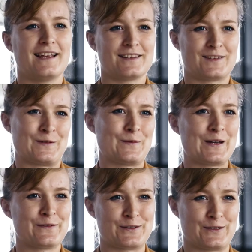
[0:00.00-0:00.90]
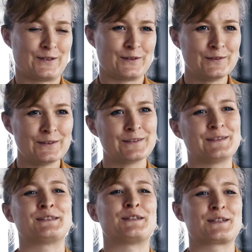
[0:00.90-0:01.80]
So what I've just told you
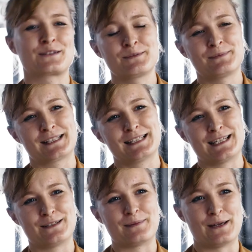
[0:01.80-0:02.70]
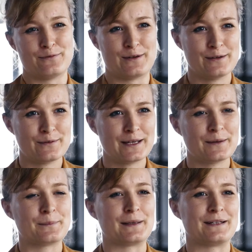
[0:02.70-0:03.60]
is not a script dictated by Fair Wear,
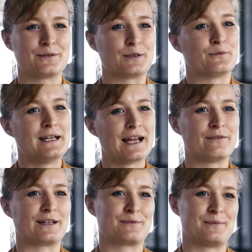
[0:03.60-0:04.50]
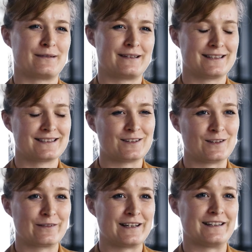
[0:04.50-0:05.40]
but it's what we have experienced
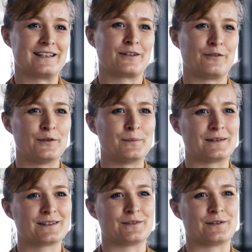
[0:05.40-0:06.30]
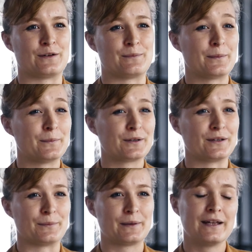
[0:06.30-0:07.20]
already in these few months of our membership.